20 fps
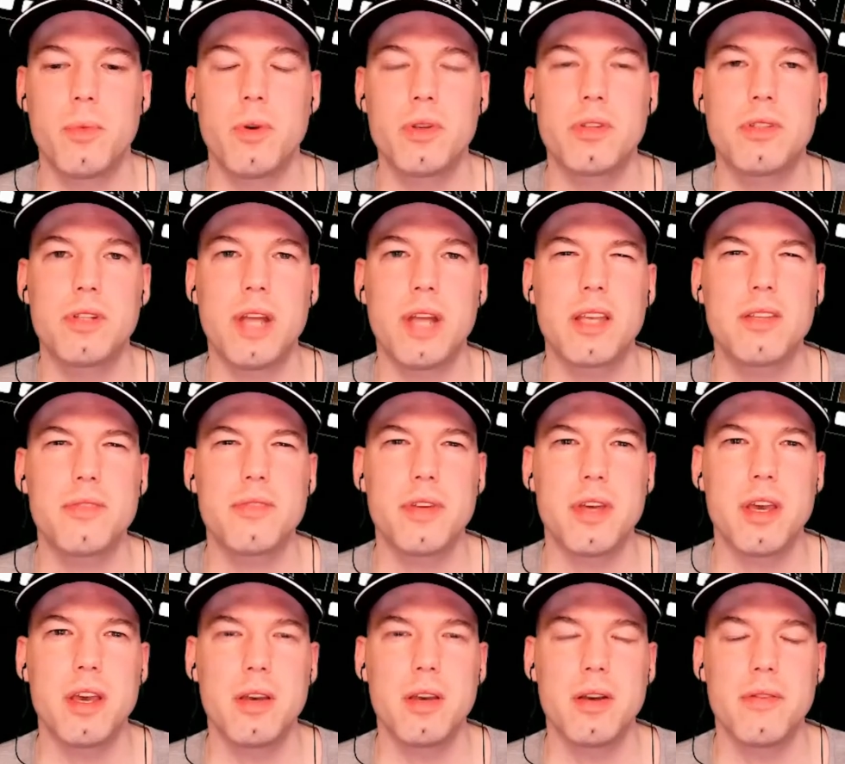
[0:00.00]
what's next for
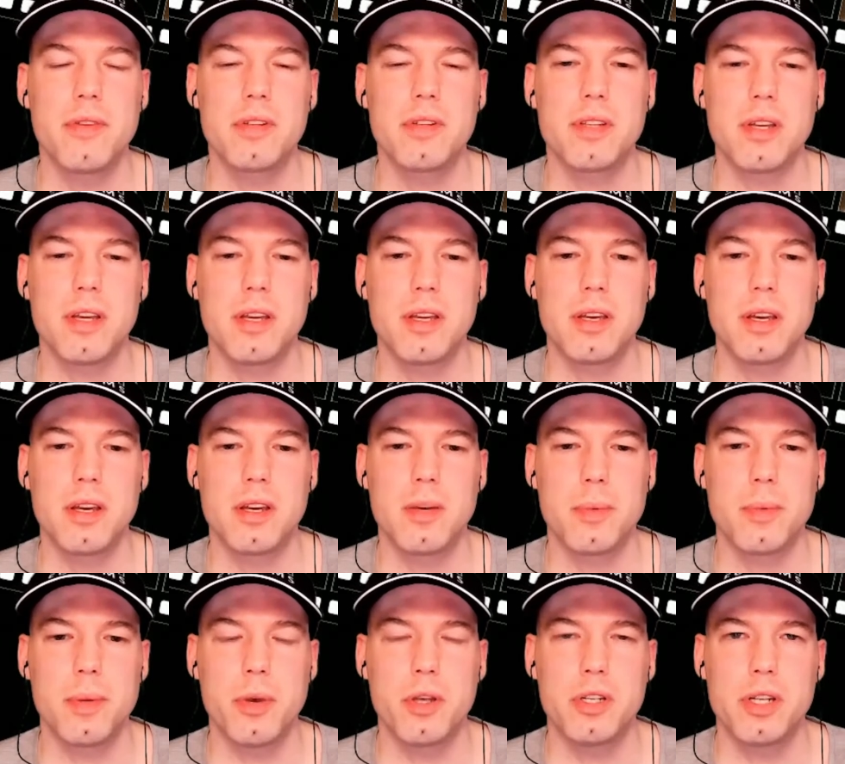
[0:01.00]
you? Obviously,
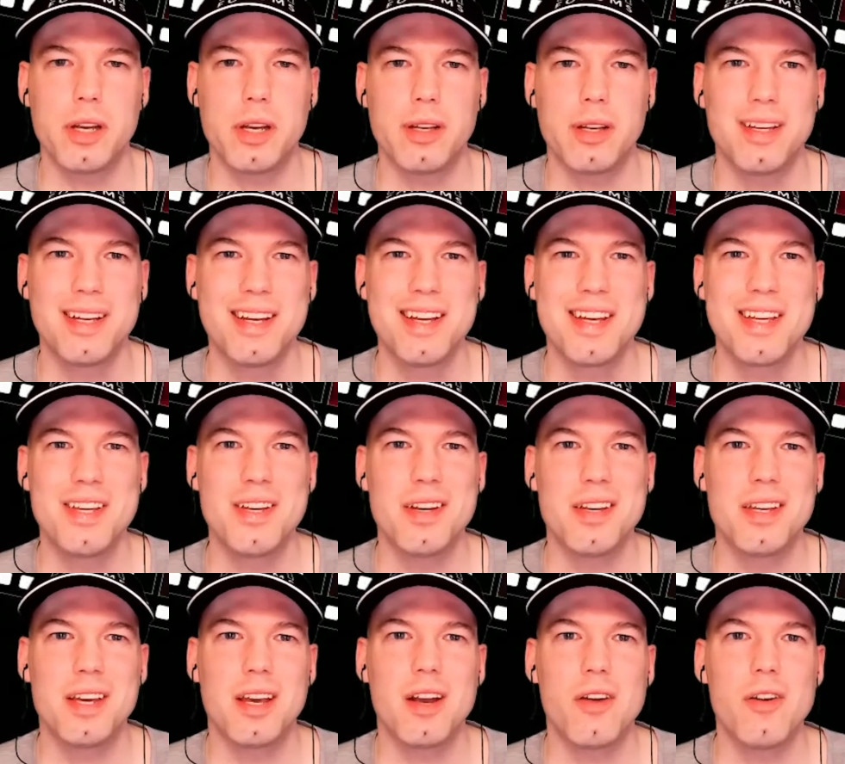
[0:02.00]
you'll be pushing
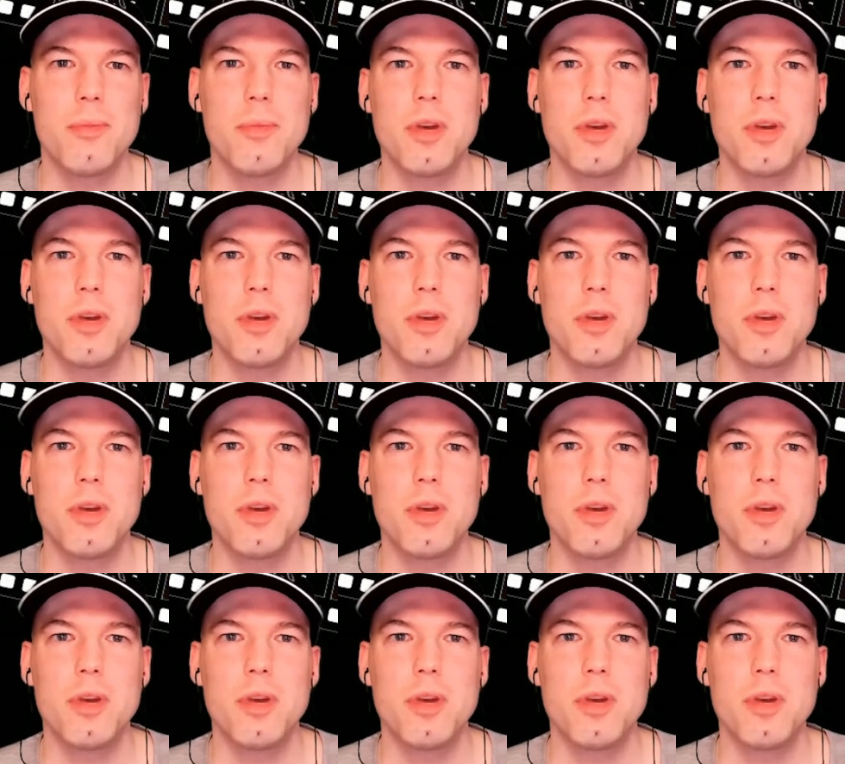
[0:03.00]
your current